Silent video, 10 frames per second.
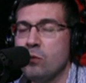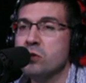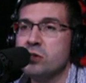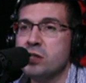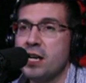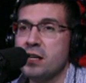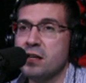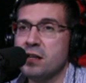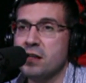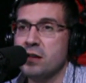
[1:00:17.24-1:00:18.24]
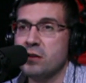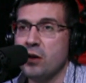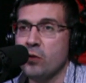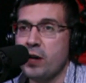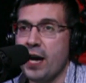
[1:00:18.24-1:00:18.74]
Well,
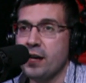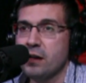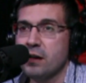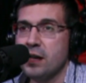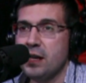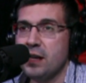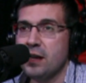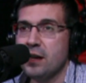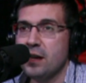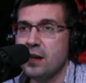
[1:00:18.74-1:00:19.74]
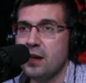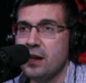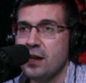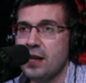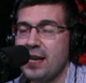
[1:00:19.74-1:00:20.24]
okay.
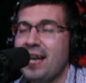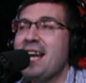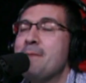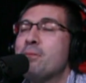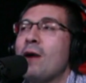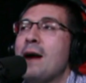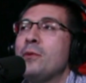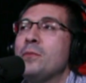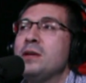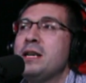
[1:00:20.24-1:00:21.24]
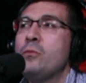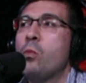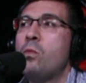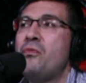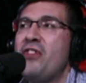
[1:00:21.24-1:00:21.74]
He probably
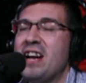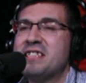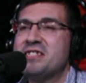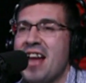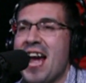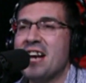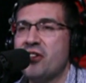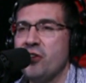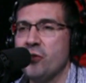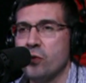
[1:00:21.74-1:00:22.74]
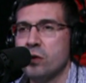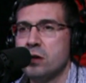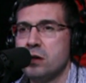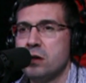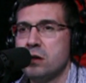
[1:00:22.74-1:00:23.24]
thinks that too,
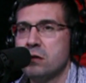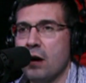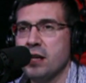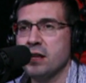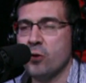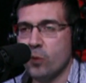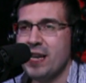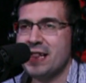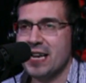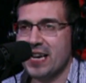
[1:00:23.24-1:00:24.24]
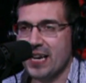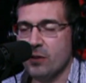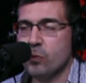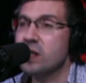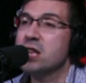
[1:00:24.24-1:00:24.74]
right? Like, we think
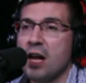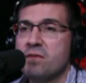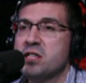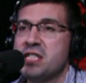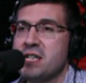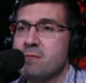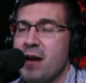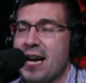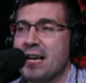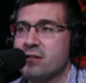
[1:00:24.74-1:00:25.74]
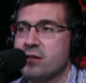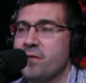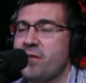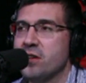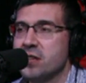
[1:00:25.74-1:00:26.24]
it. We'd love to see him back out there on
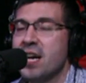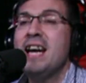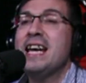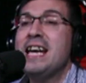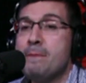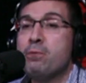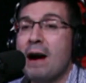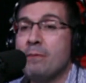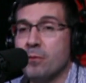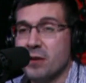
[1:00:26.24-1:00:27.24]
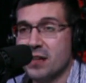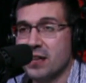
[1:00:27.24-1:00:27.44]
the field. He probably